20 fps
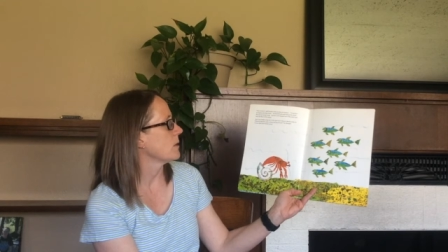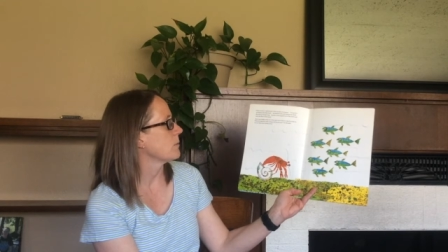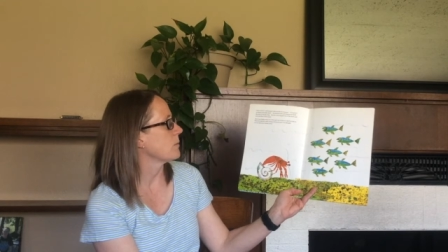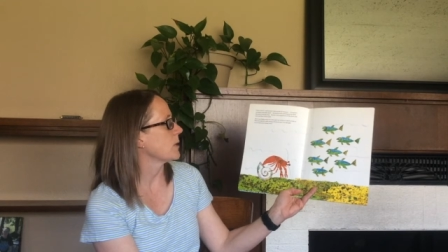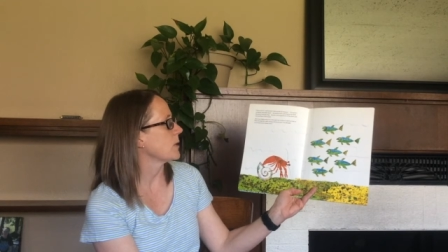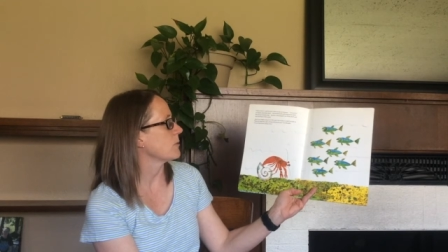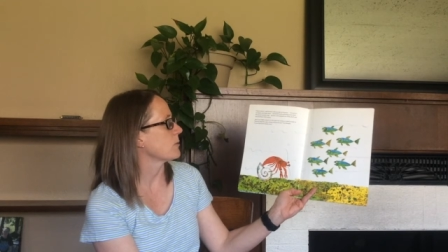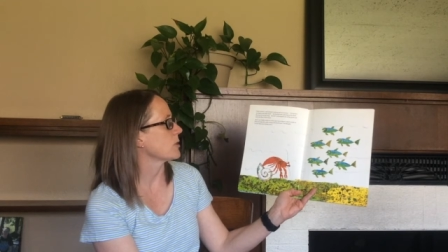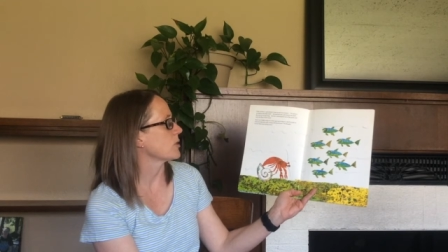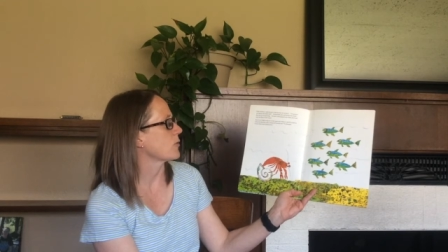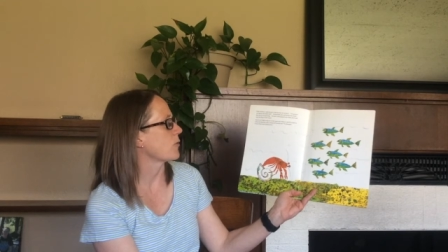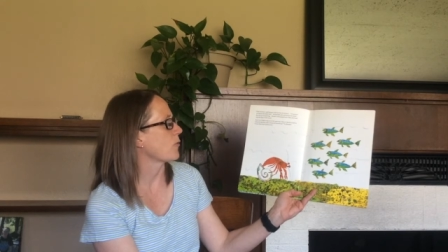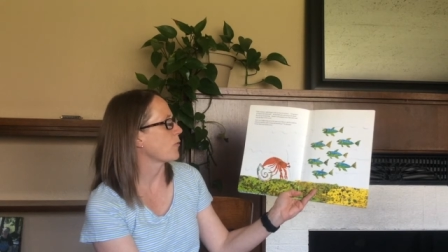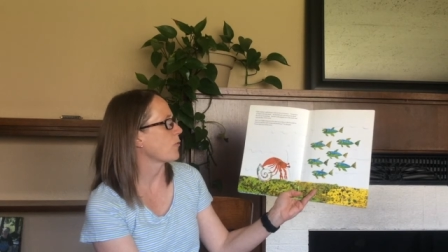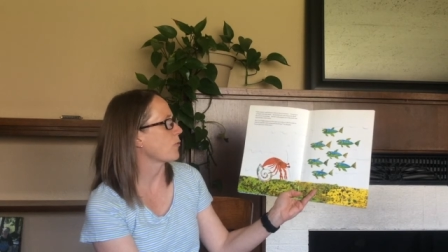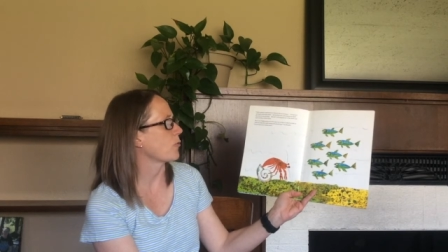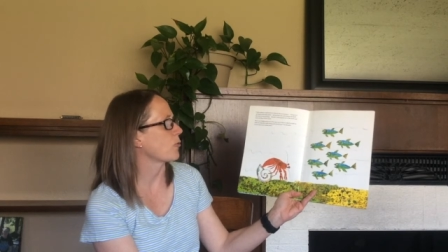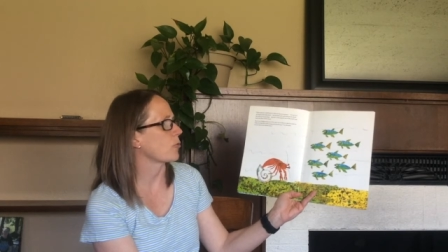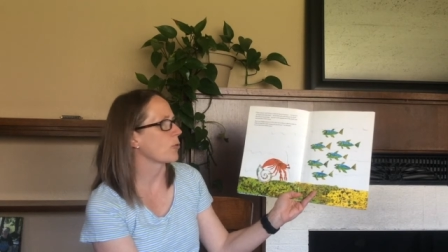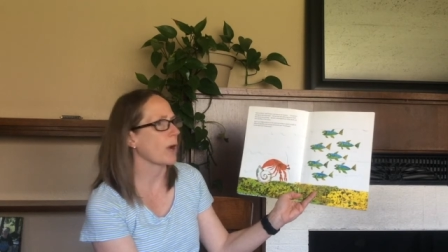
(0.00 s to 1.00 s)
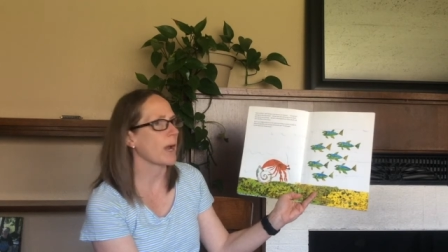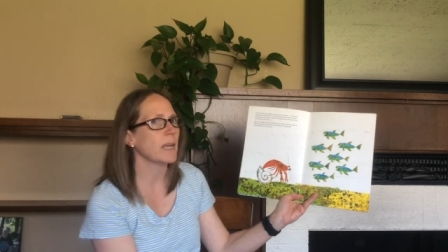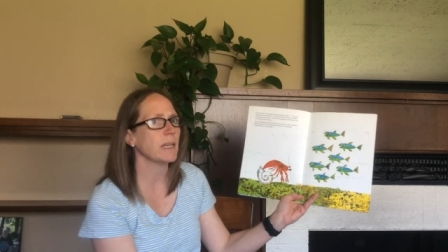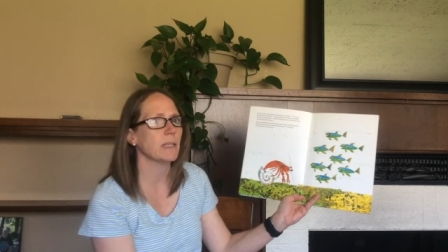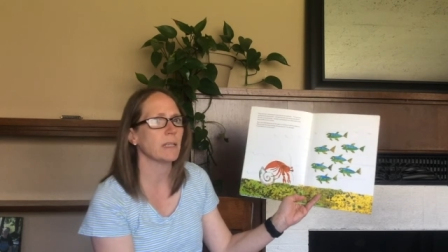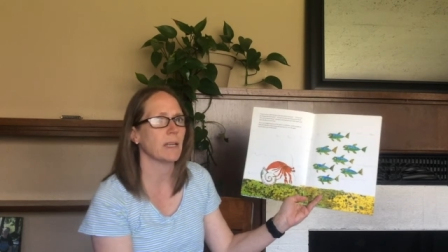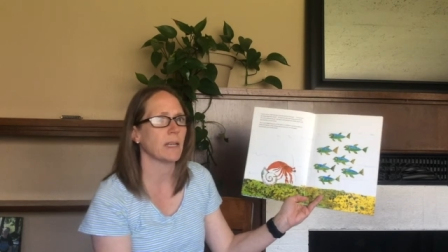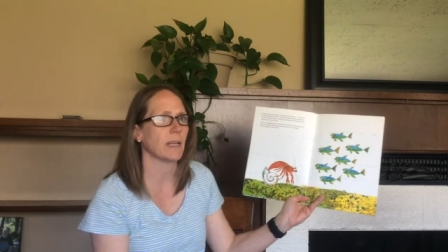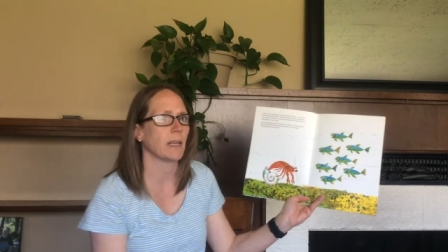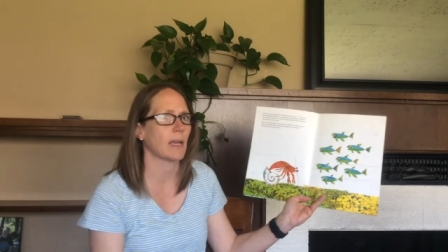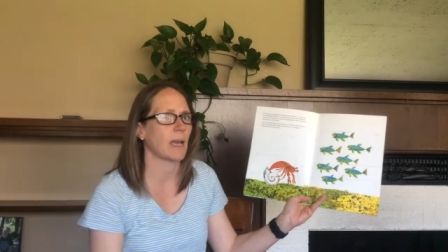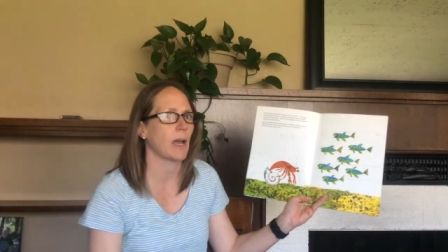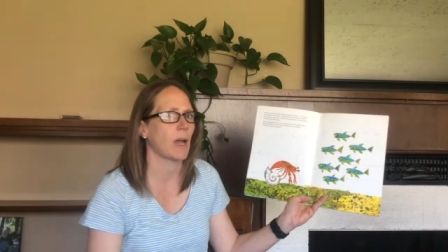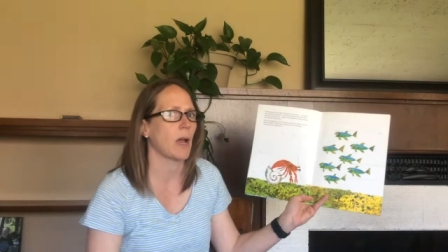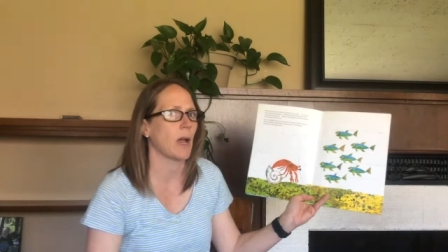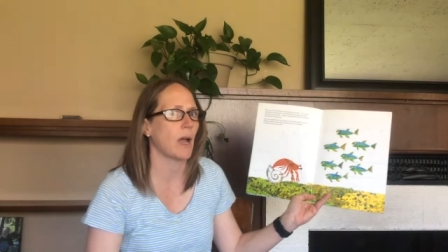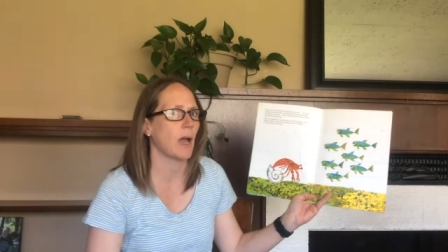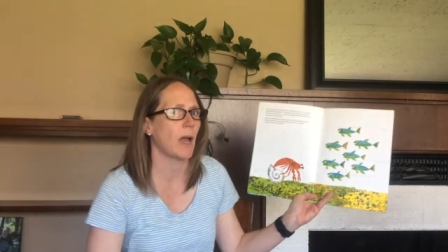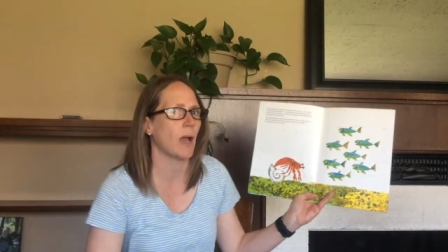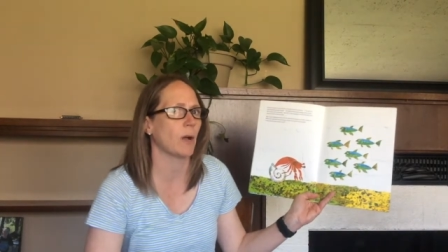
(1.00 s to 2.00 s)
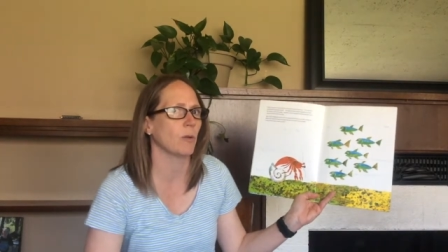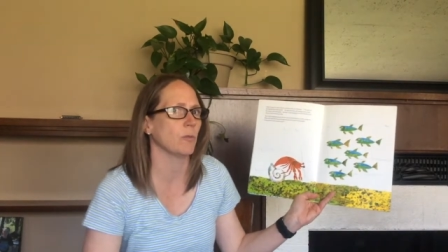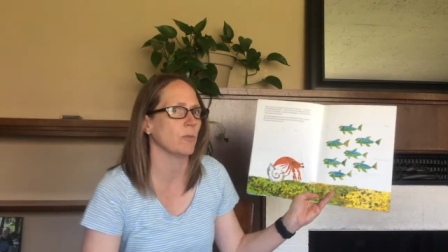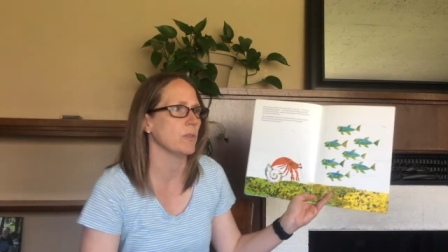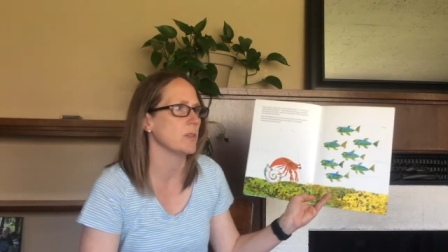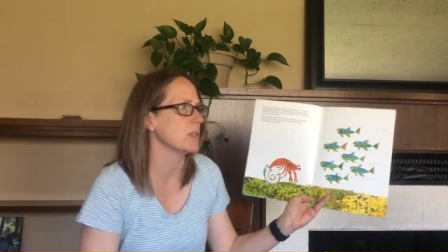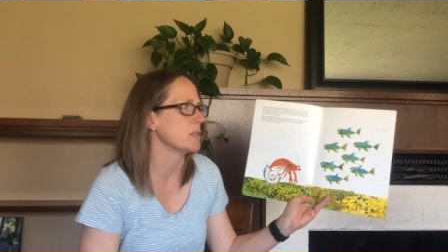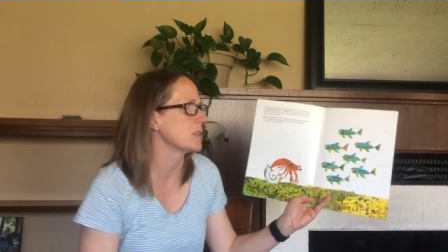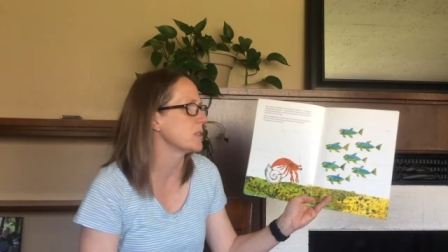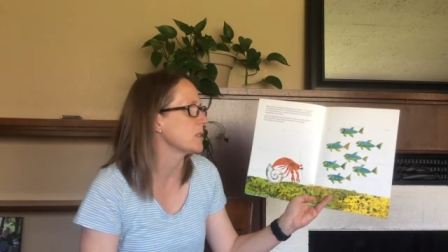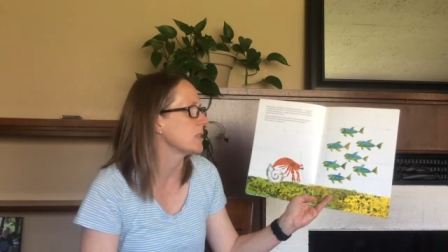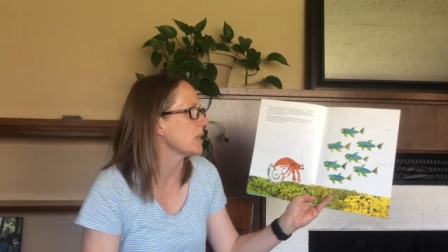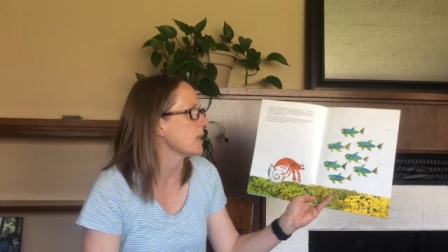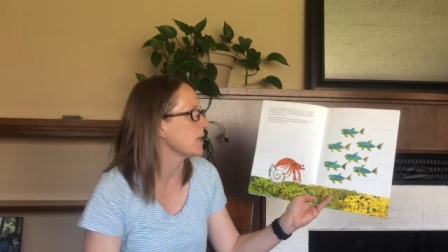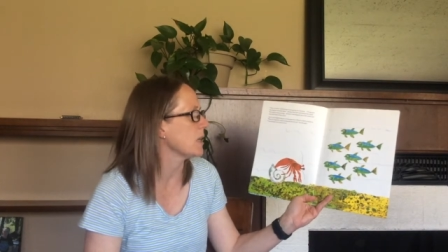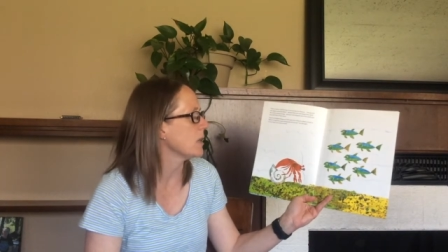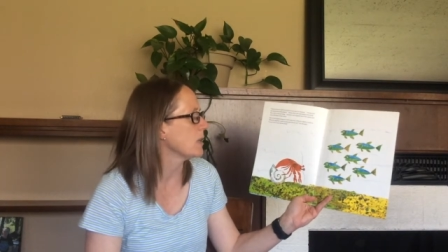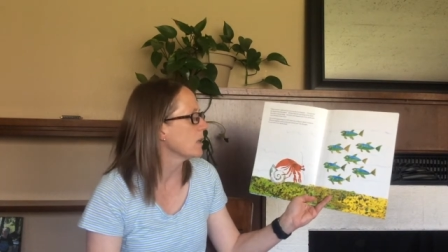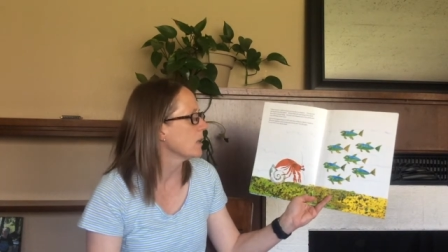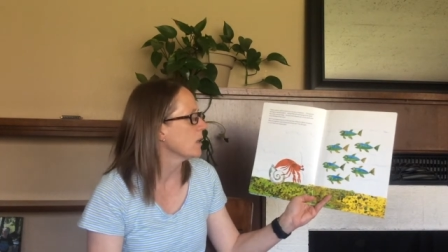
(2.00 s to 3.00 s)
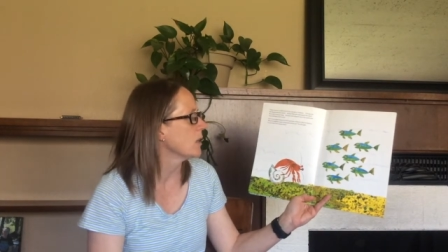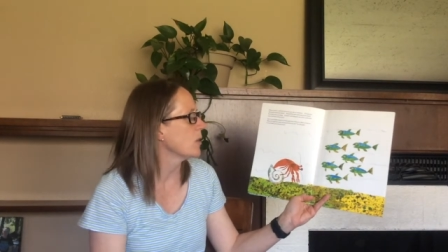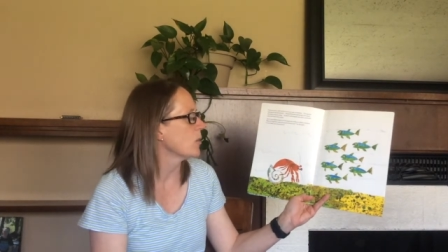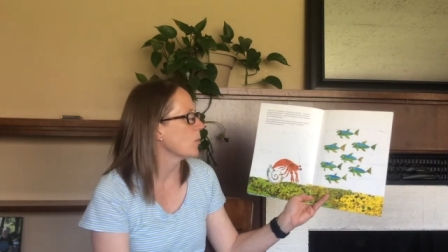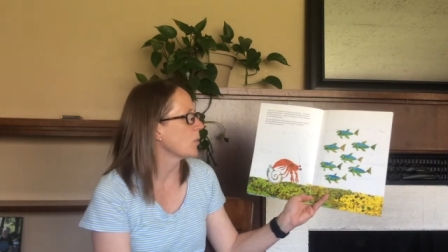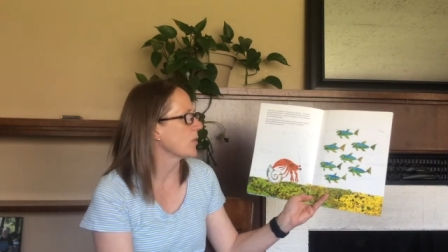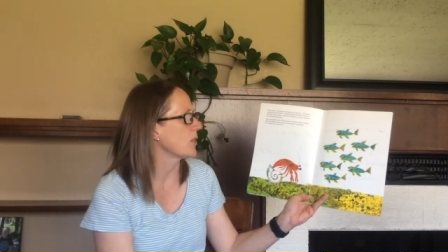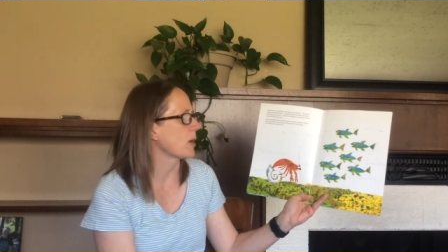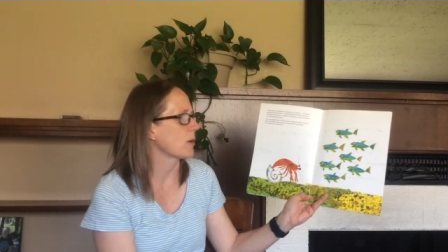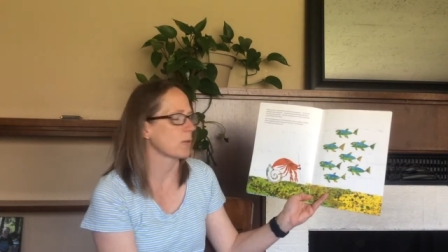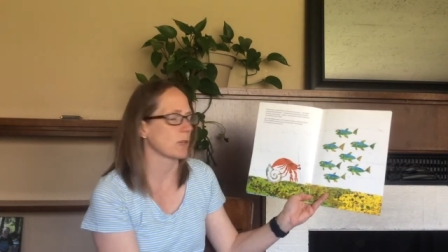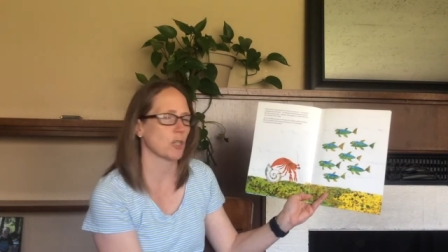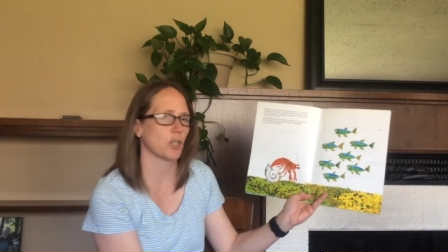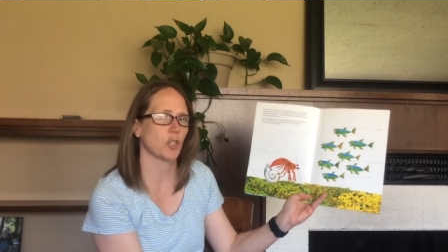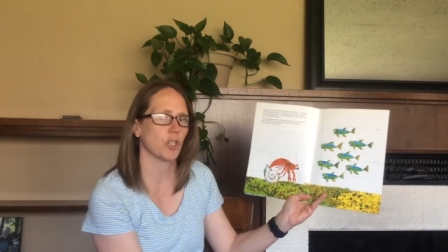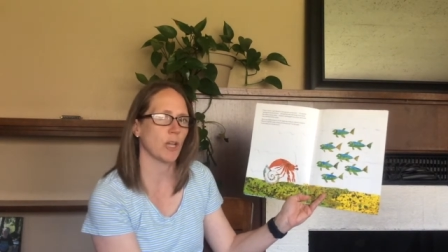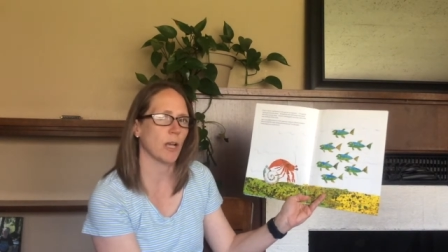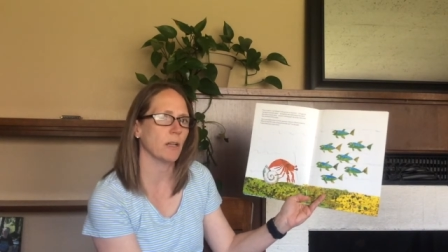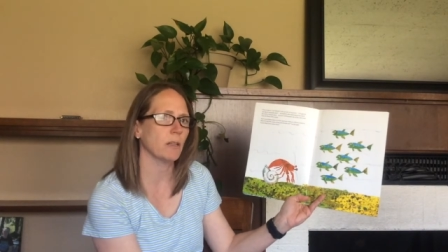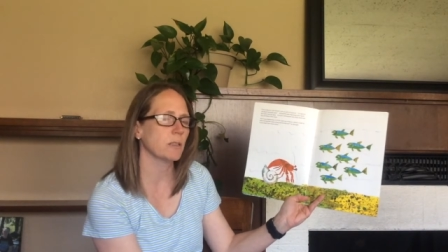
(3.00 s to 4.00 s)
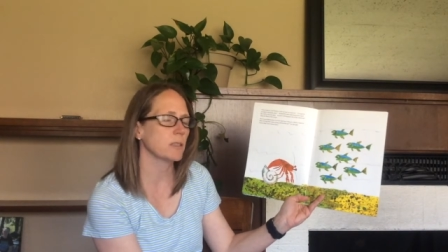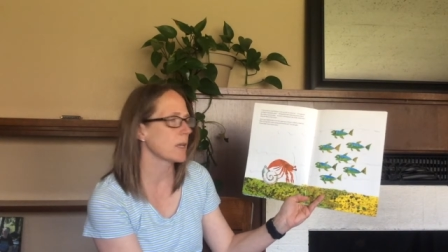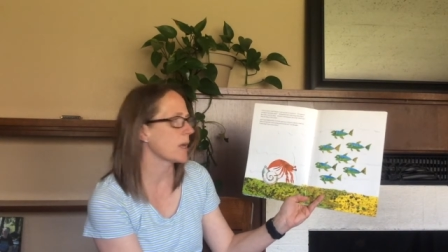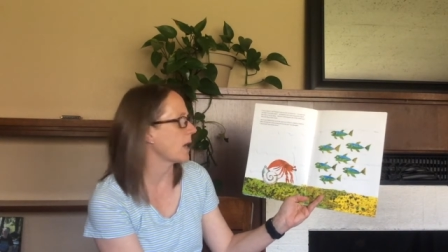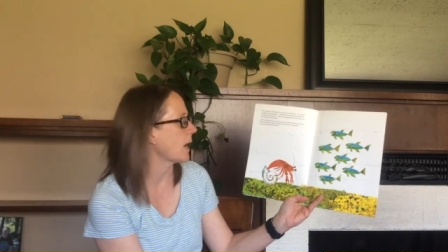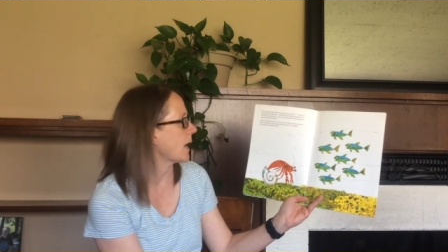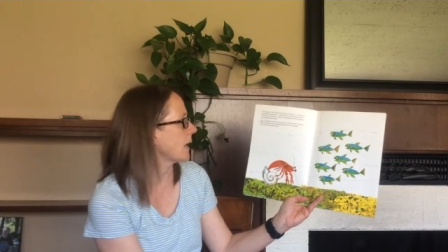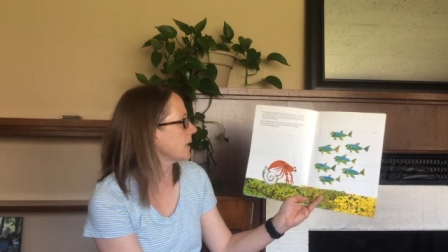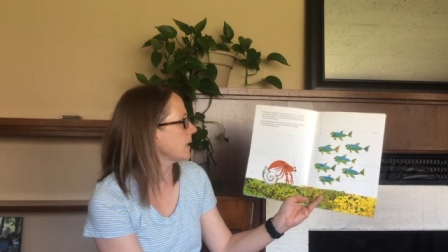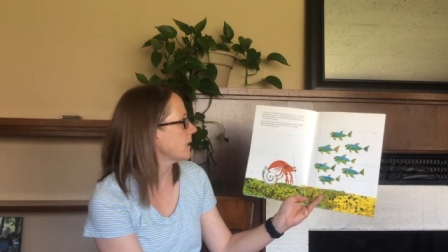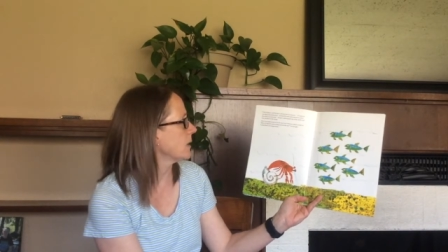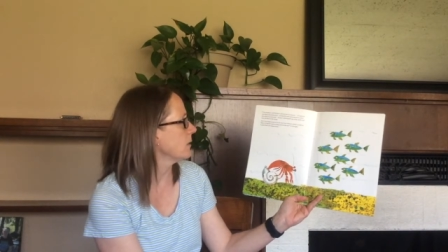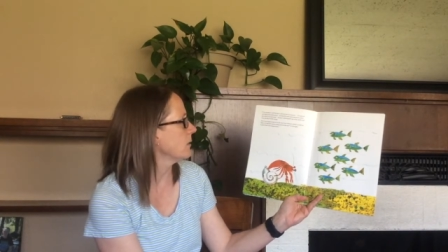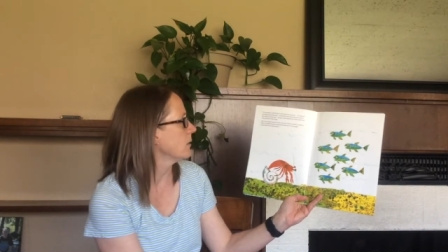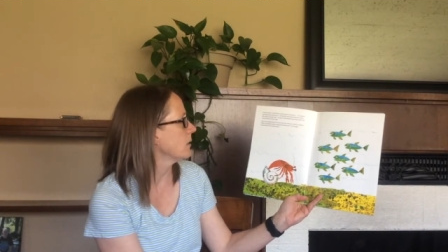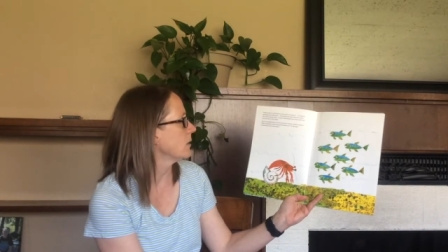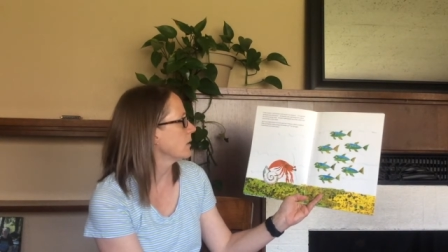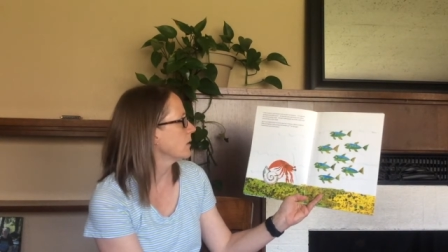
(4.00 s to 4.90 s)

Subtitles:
But it was frightening out in the sea without a shell to hide in.